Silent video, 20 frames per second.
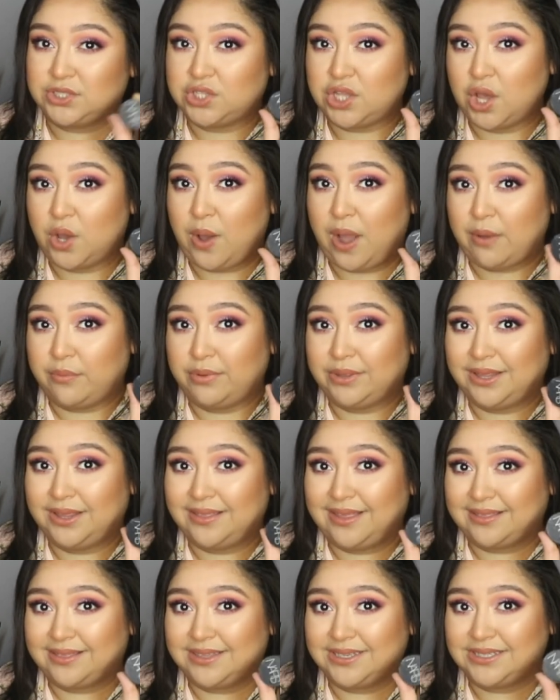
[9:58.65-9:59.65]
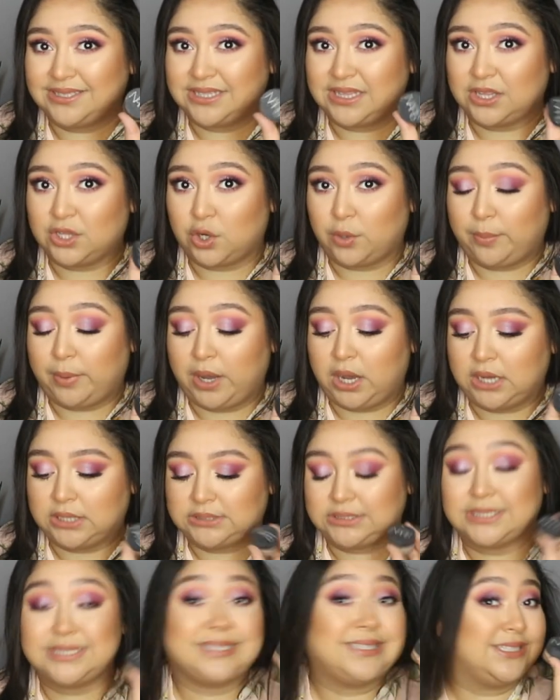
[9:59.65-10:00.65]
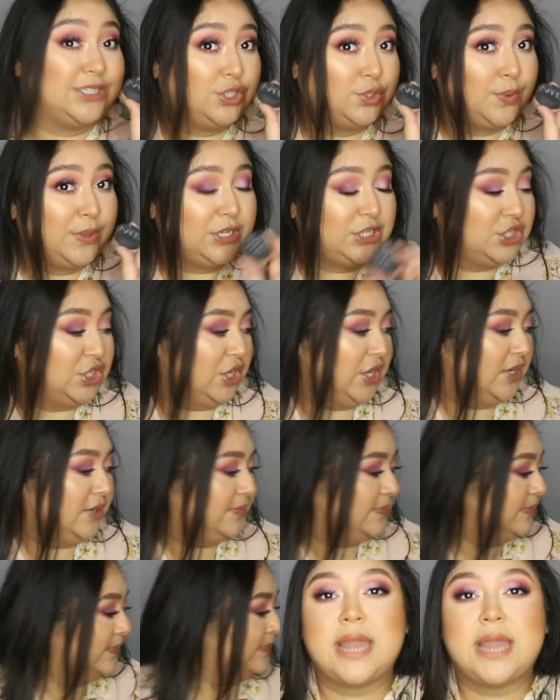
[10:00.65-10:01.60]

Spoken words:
So I really like this little pot situation.